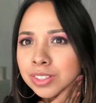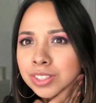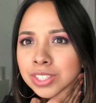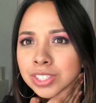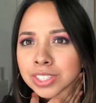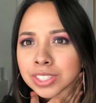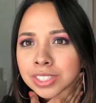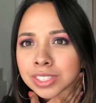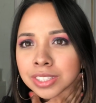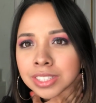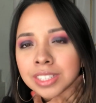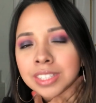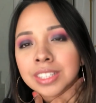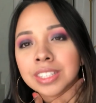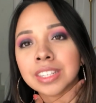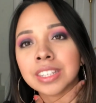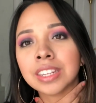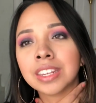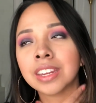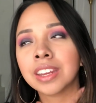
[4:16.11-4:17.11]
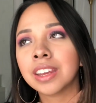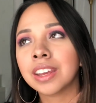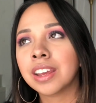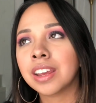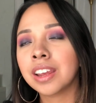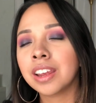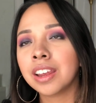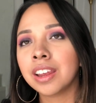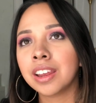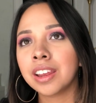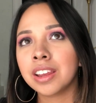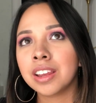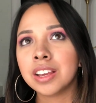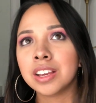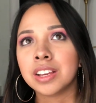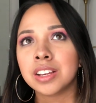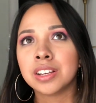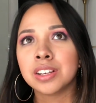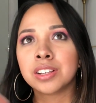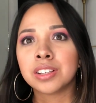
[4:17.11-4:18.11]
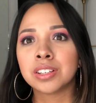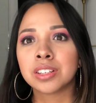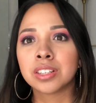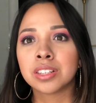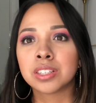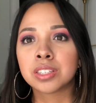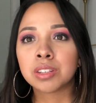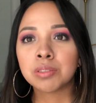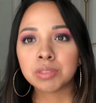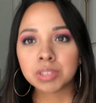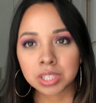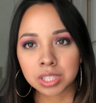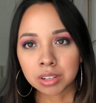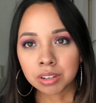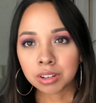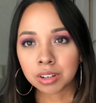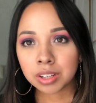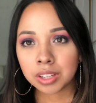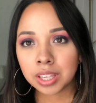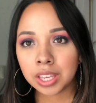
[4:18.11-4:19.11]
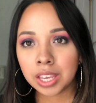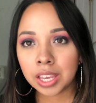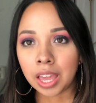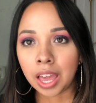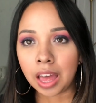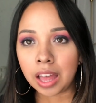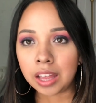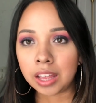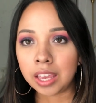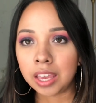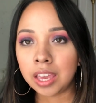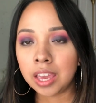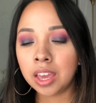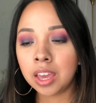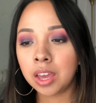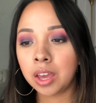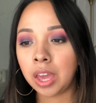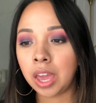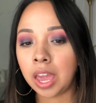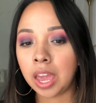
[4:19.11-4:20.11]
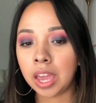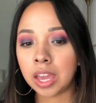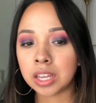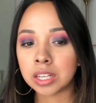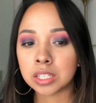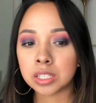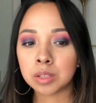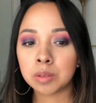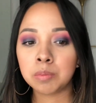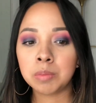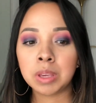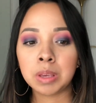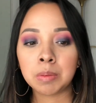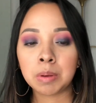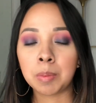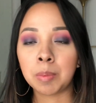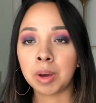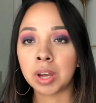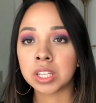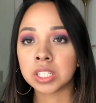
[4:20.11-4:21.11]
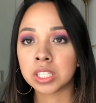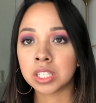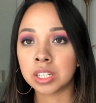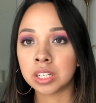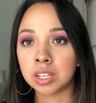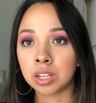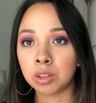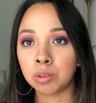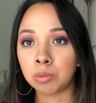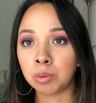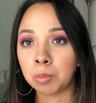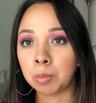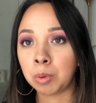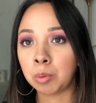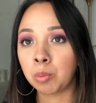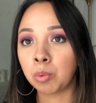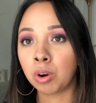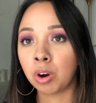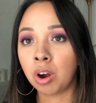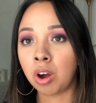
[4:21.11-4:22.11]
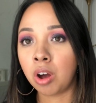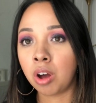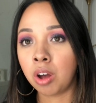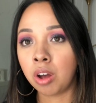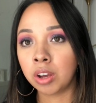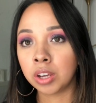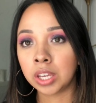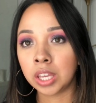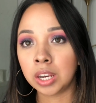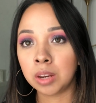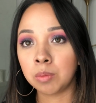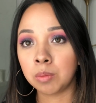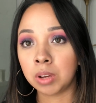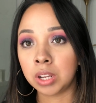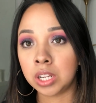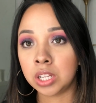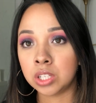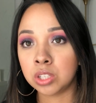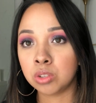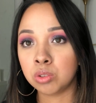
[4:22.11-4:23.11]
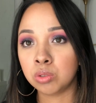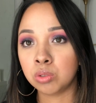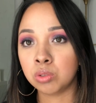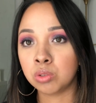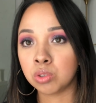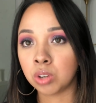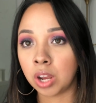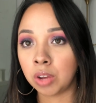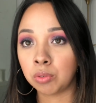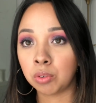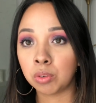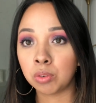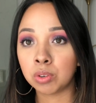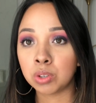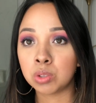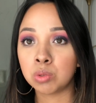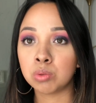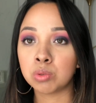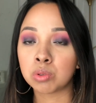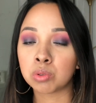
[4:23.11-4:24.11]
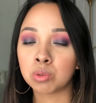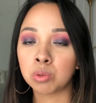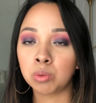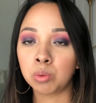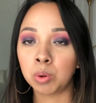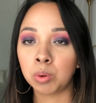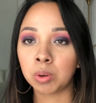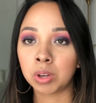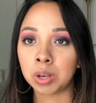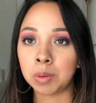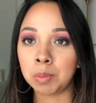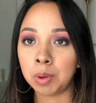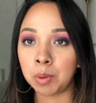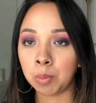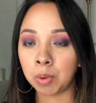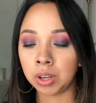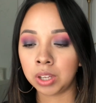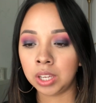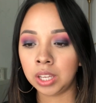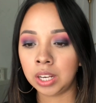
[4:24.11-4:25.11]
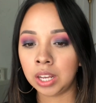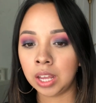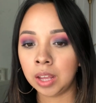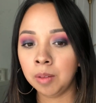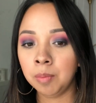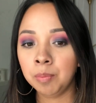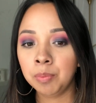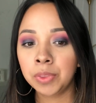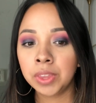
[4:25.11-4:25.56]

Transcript: Shit. So it was still early in Cali, and me, my boss, and another woman were all getting ready to drive over to a school we were going to be working at.